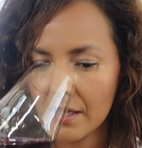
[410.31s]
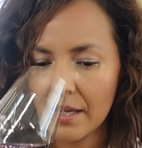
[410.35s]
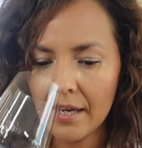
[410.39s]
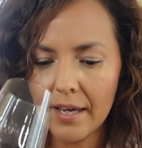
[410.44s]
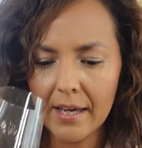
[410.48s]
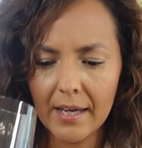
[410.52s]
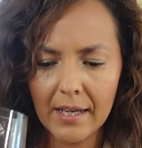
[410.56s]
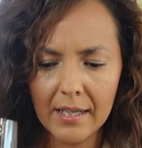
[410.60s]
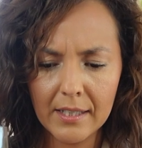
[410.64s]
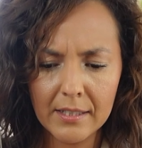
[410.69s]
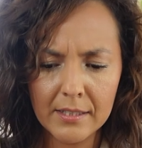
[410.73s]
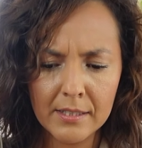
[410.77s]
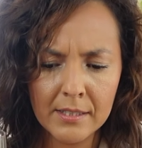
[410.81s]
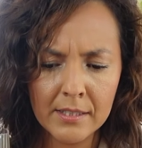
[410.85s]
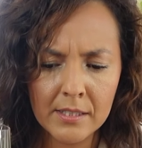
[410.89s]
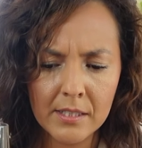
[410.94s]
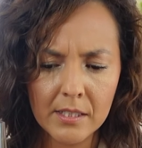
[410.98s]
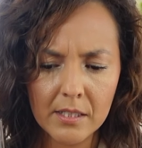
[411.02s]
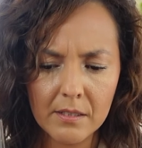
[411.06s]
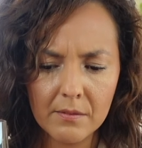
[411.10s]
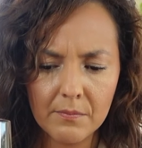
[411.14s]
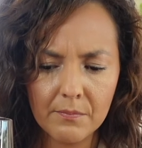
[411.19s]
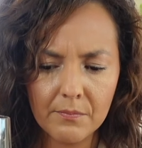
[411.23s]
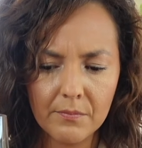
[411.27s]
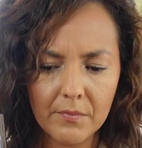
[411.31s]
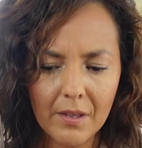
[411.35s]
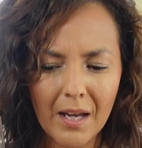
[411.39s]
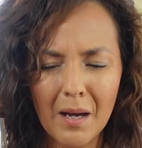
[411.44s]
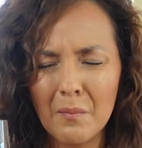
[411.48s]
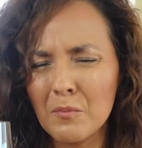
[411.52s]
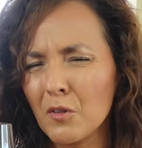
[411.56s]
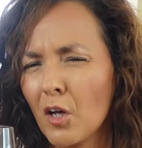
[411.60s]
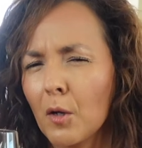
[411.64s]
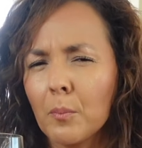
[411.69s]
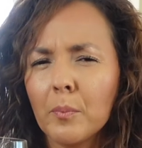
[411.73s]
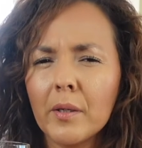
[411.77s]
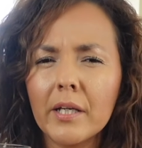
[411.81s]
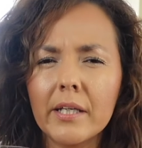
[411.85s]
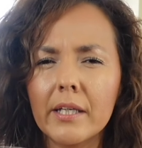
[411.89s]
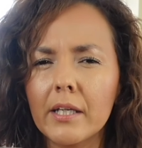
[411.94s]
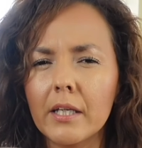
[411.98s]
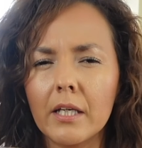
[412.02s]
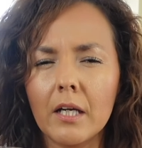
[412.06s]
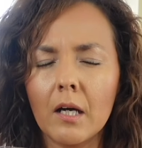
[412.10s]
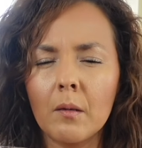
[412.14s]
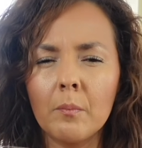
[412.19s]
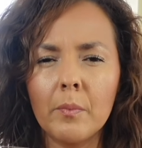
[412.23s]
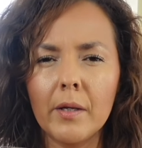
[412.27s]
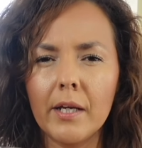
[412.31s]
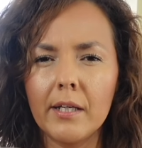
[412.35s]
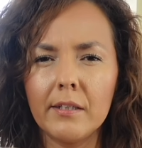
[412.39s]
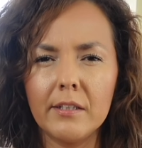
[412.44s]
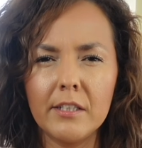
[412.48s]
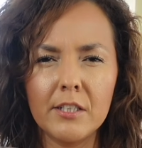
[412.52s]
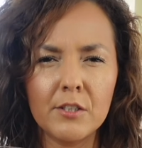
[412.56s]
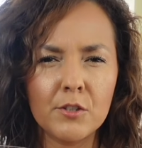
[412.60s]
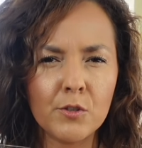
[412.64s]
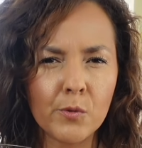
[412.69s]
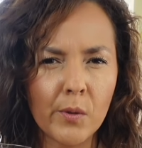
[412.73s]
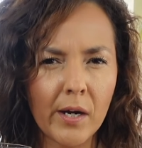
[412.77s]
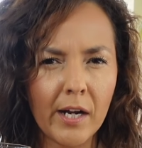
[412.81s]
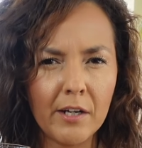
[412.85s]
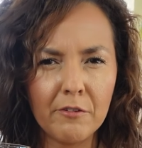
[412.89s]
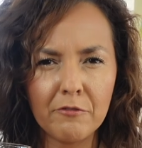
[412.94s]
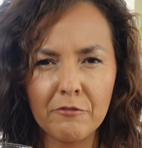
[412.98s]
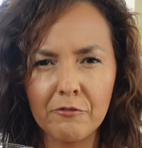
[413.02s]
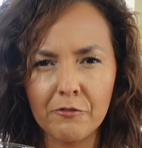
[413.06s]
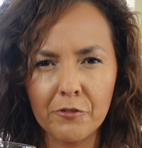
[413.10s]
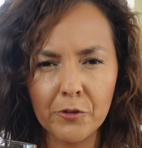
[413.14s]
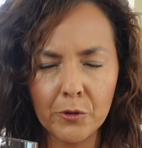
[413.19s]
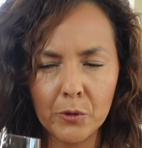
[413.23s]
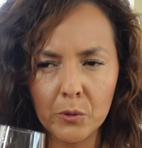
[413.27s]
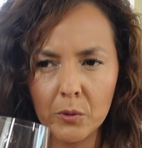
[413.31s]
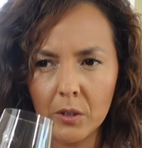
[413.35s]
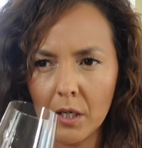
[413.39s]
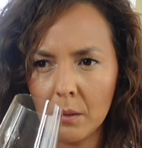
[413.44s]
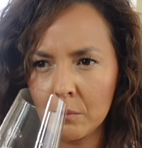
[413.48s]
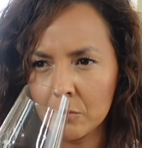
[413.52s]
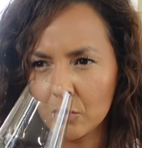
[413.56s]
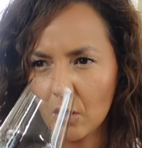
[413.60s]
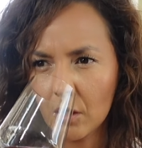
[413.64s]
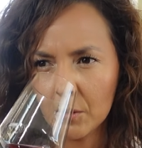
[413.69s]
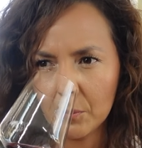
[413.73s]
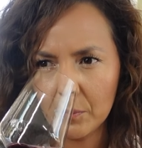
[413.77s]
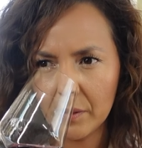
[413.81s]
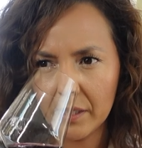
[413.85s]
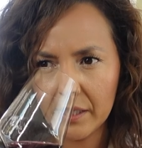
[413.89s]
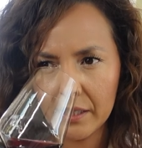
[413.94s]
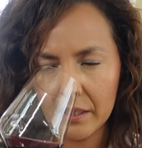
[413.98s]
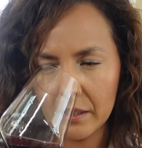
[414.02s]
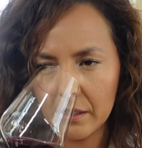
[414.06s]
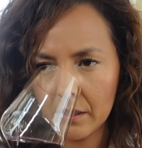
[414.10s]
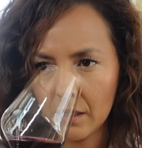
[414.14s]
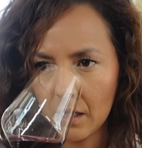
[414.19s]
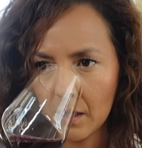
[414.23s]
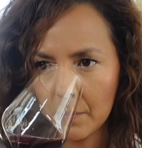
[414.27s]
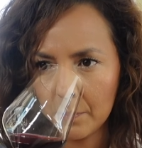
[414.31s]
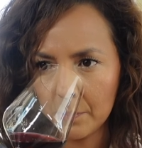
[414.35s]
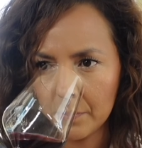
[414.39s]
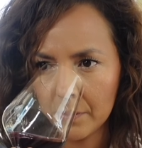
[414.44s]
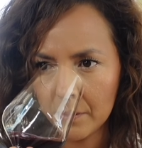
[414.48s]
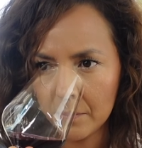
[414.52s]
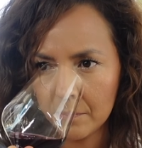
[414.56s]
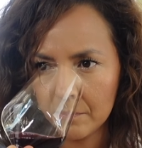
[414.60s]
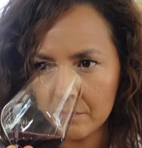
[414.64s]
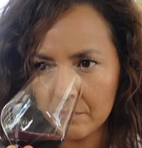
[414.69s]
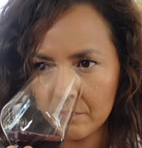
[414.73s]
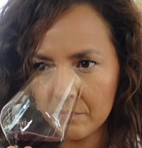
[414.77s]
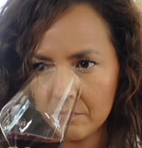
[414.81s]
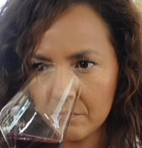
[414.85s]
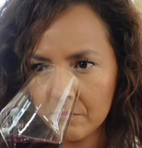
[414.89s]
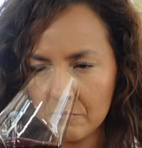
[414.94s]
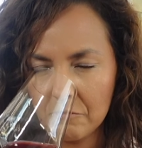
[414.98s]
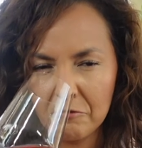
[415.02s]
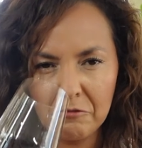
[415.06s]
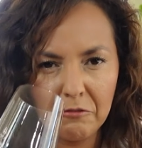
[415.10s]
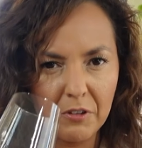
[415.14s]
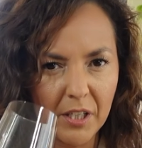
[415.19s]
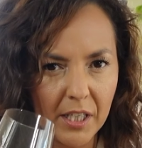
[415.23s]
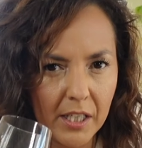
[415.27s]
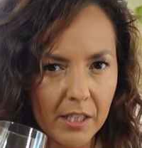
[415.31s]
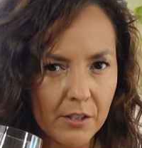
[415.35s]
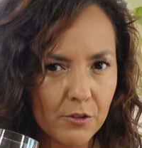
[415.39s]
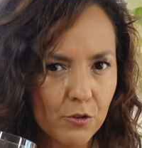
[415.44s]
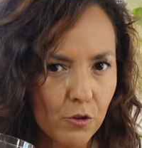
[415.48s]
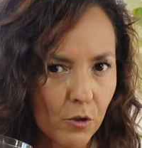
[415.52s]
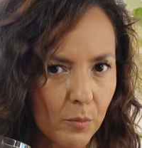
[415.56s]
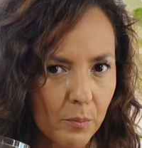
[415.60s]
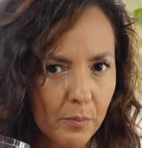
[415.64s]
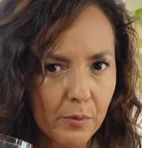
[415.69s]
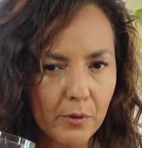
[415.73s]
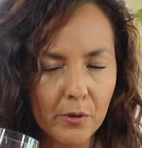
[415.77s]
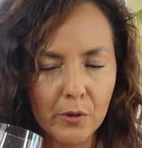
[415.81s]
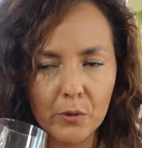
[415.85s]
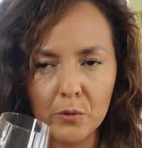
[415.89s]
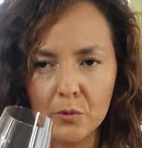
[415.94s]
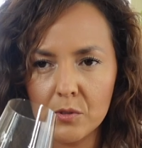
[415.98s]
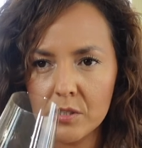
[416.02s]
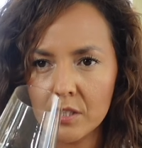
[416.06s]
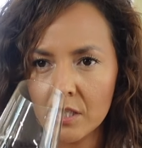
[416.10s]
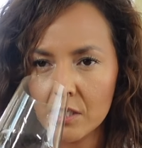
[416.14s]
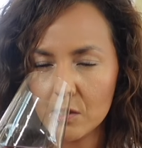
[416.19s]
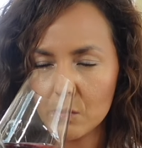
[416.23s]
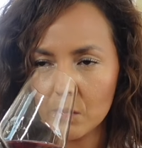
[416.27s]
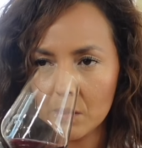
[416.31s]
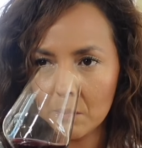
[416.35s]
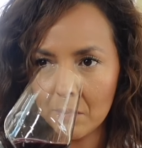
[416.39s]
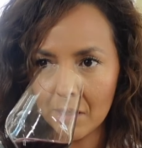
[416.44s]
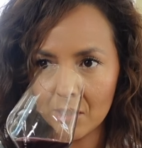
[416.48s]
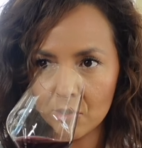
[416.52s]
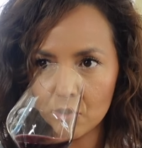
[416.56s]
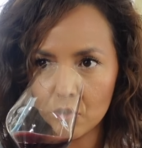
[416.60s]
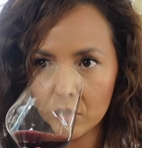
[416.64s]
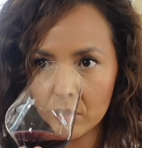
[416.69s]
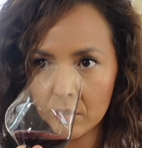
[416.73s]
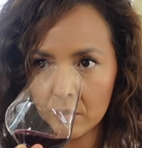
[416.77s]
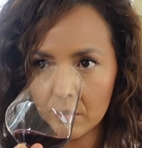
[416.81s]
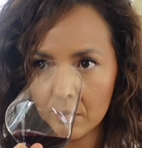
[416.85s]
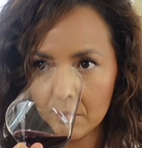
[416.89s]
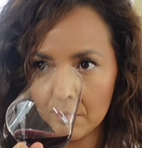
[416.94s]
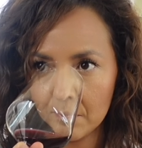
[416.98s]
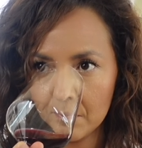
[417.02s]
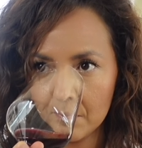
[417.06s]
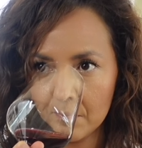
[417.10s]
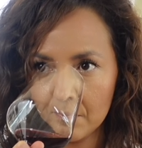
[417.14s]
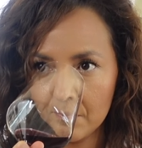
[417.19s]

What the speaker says: And I'm not picking up any dry fruit. I'm not picking up figs or prunes, as we mentioned.